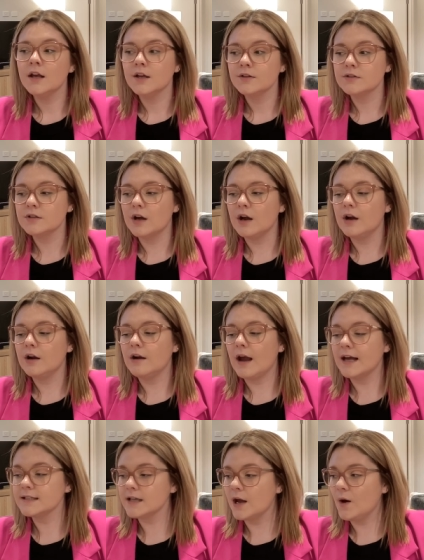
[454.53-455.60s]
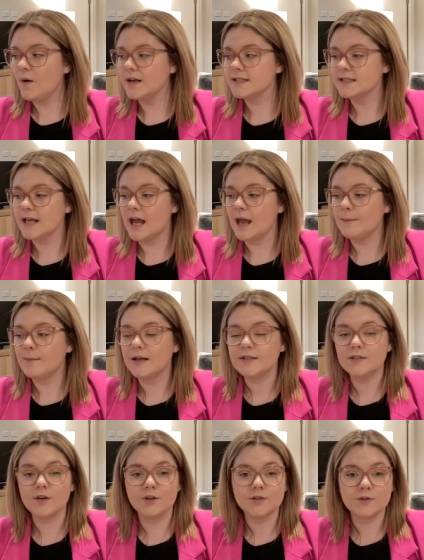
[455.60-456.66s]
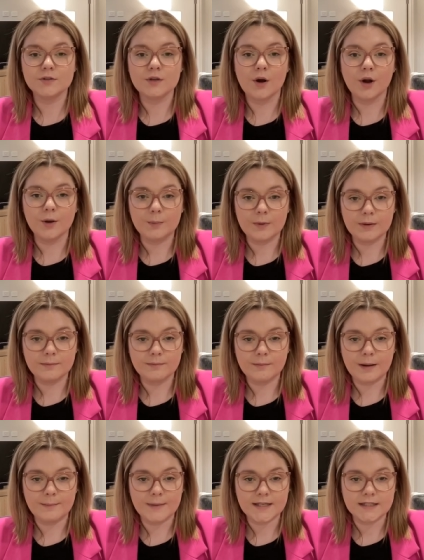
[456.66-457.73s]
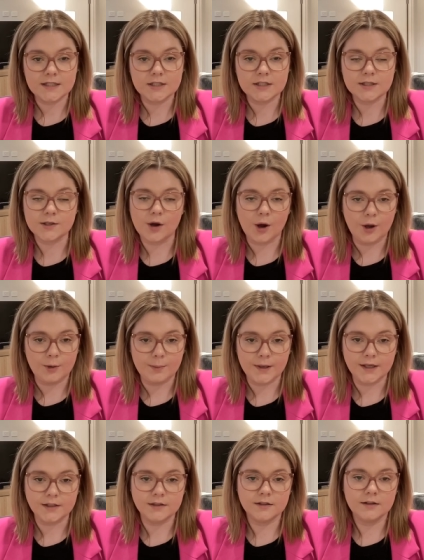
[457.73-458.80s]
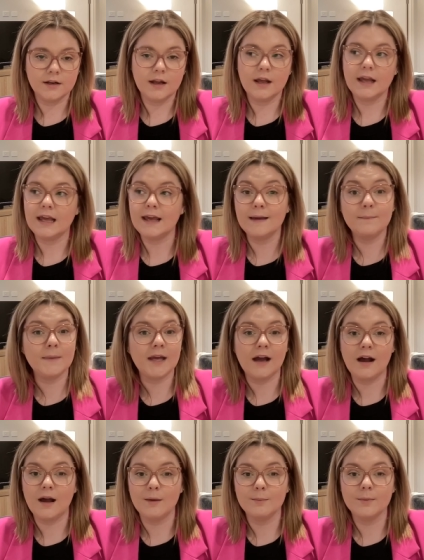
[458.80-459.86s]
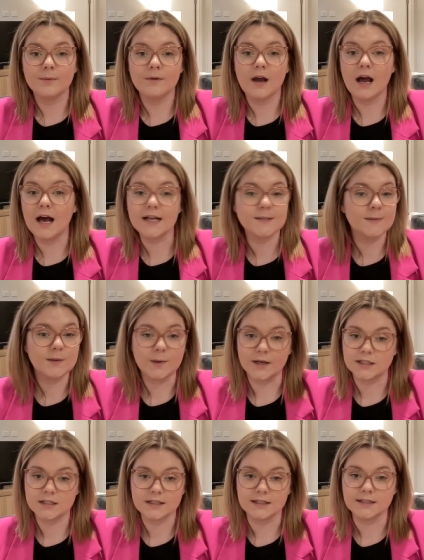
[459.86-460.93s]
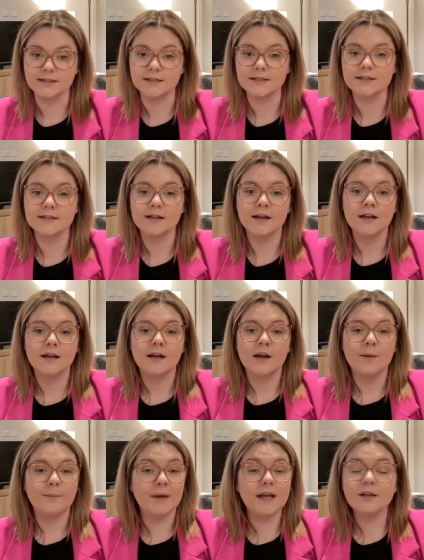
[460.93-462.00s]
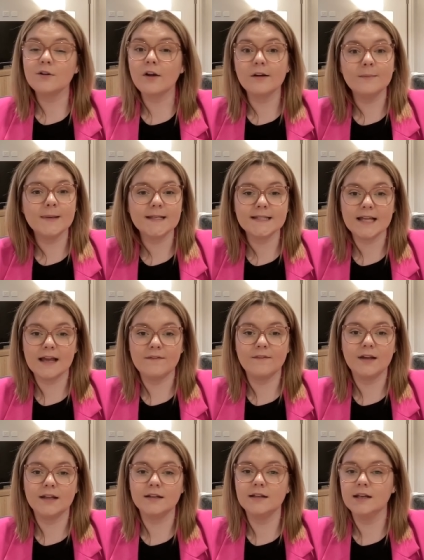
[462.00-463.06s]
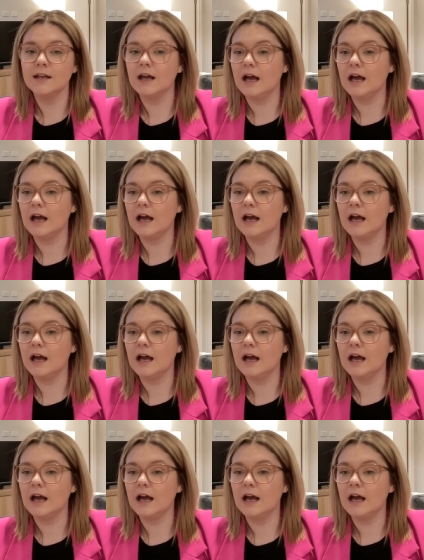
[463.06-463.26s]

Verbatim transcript: So, as I always say, my socials are open, my messages are open. Hit me up, ask me questions, be anonymous even.